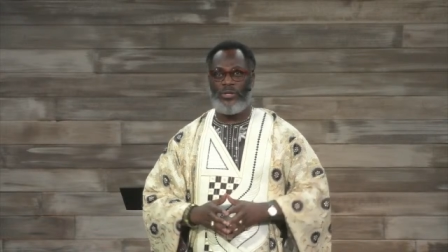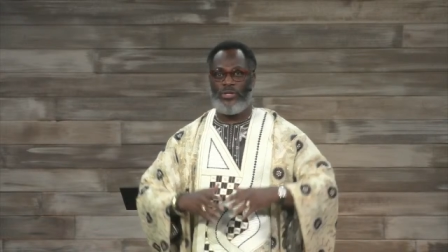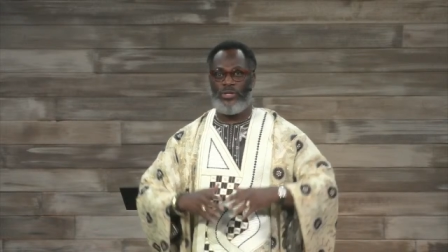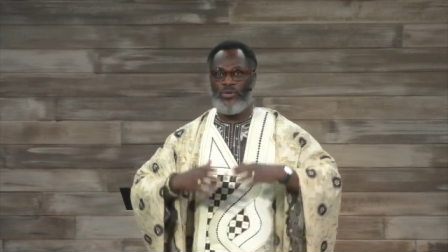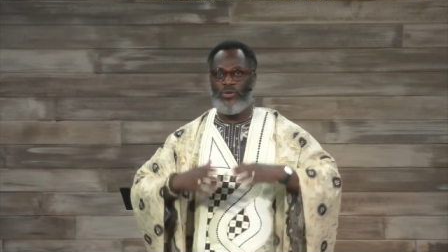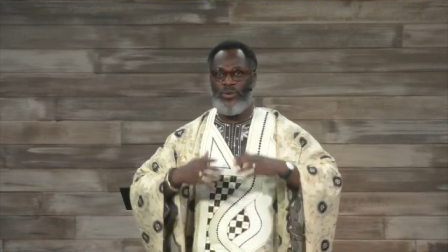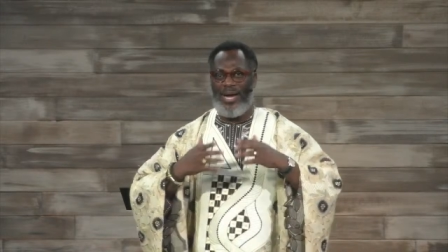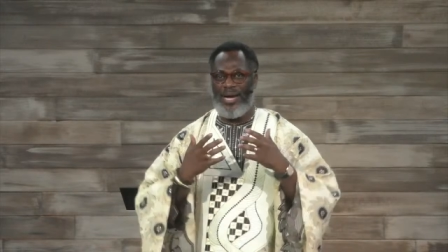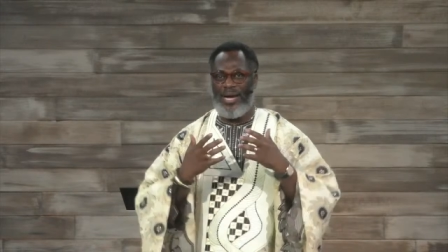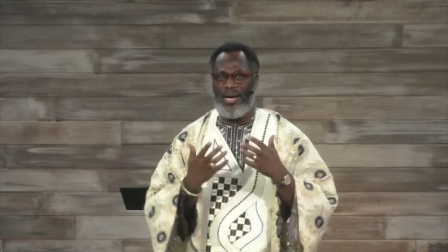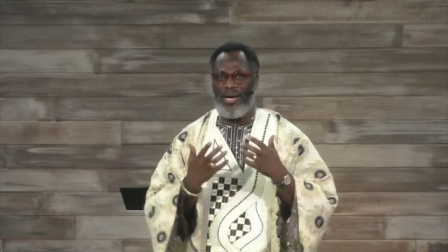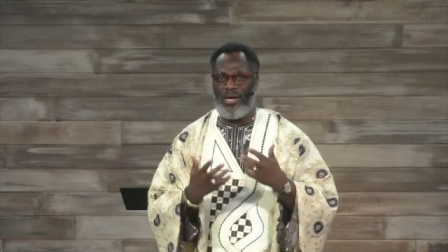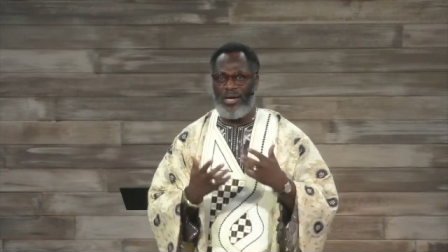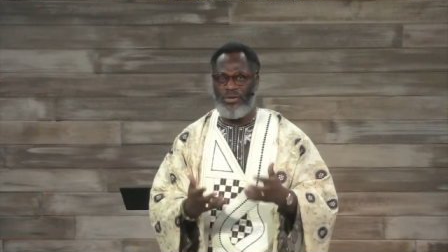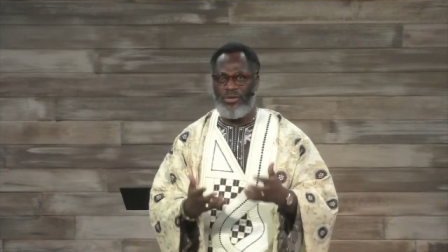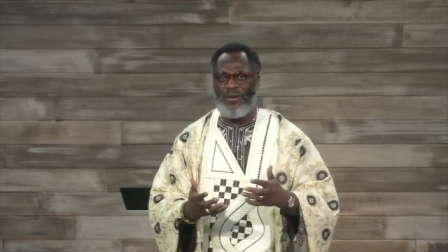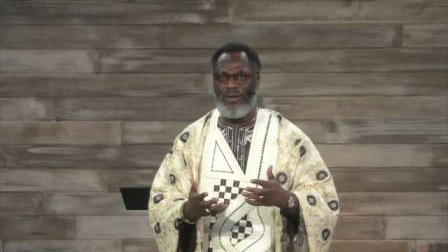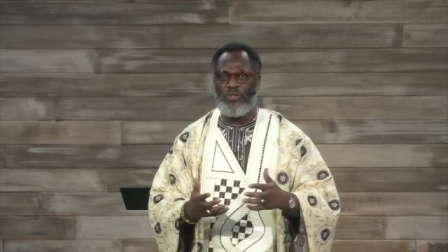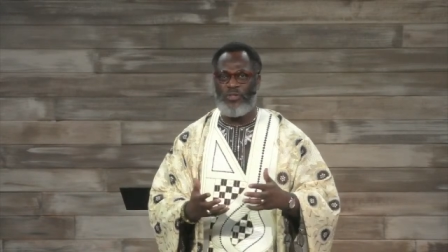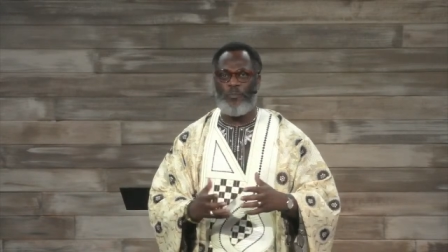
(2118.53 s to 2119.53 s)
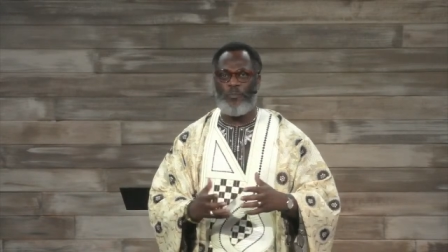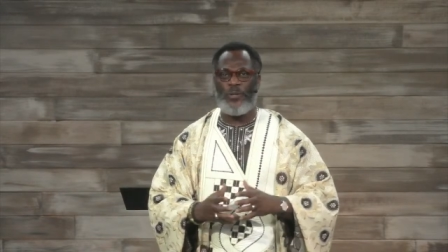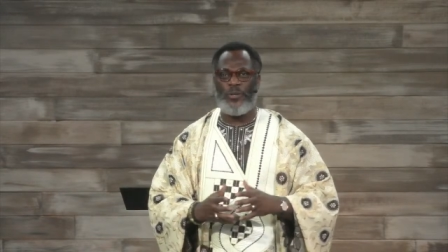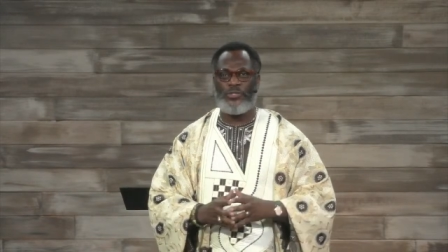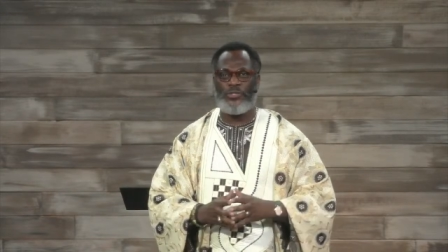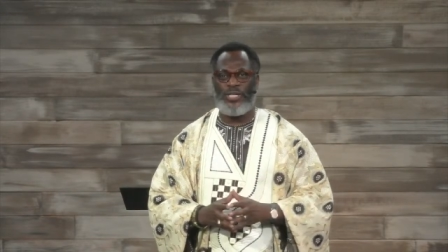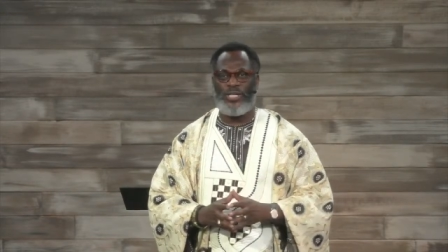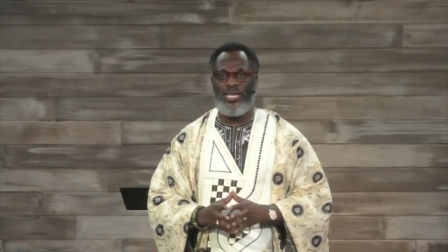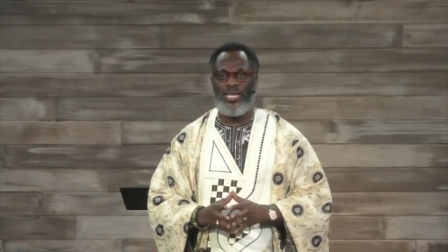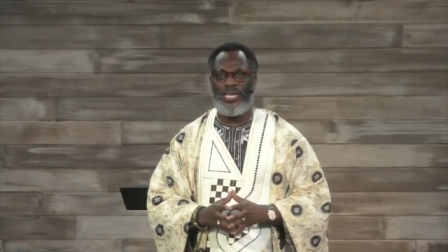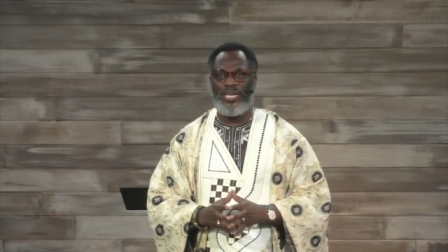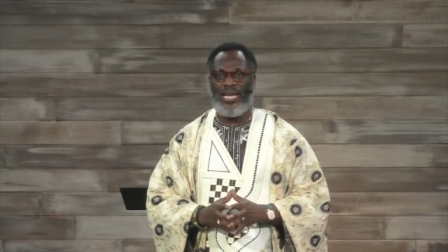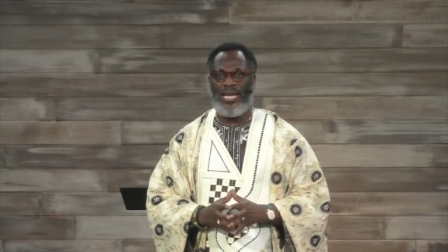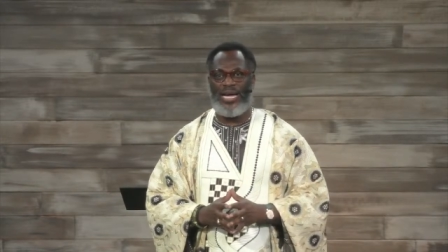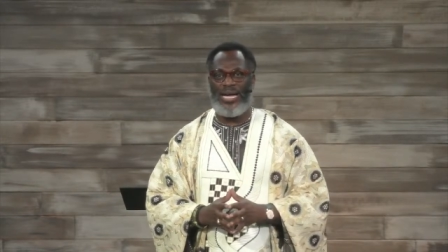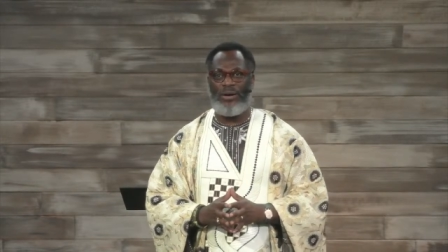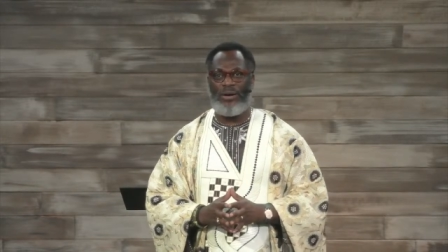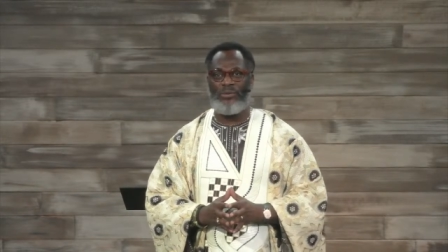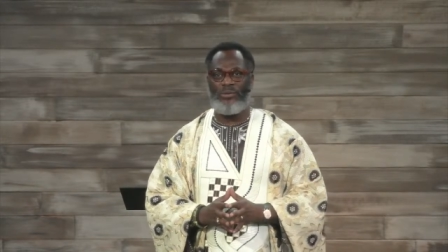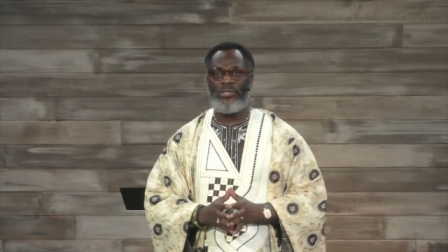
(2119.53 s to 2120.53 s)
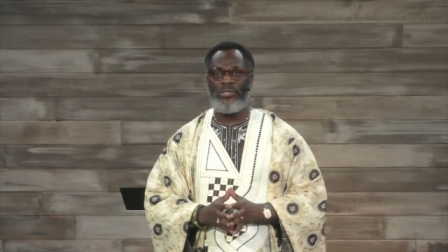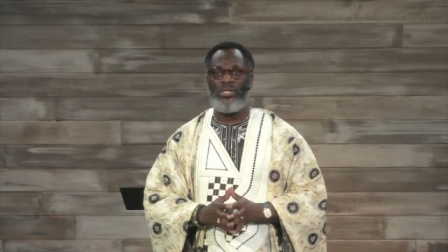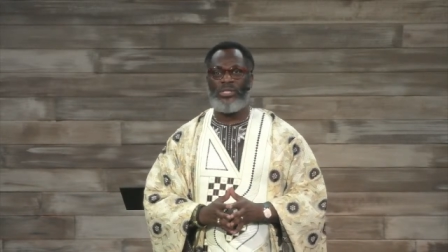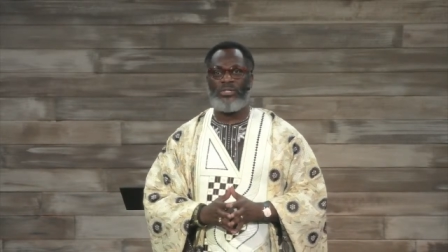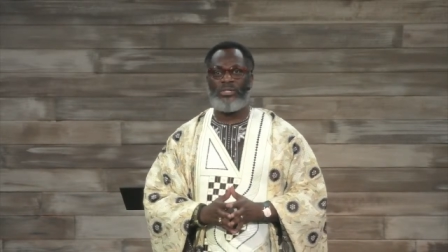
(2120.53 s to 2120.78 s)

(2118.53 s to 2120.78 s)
You have the opportunity now